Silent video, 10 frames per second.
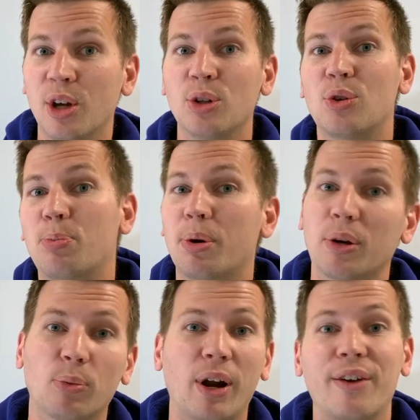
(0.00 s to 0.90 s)
to
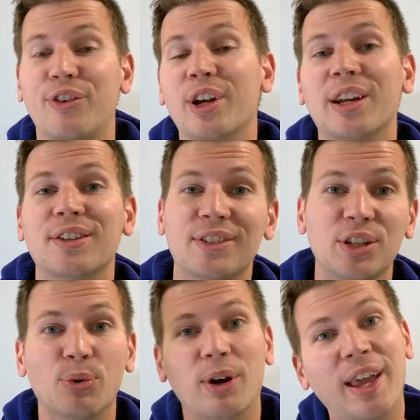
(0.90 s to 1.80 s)
put whatever it is that
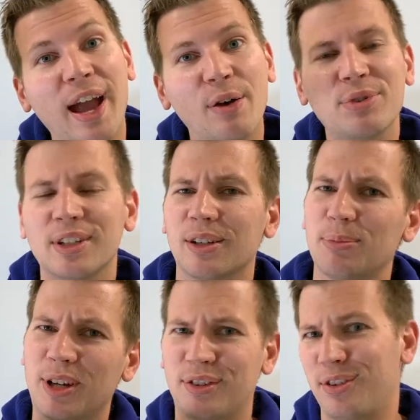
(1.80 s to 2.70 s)
you are counting,
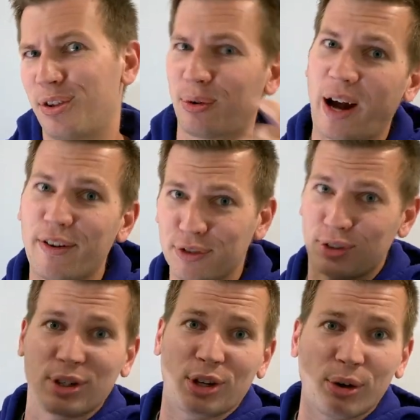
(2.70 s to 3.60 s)
because then the graph is
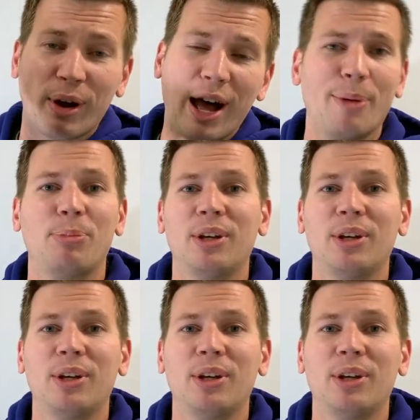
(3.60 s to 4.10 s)
going to go up,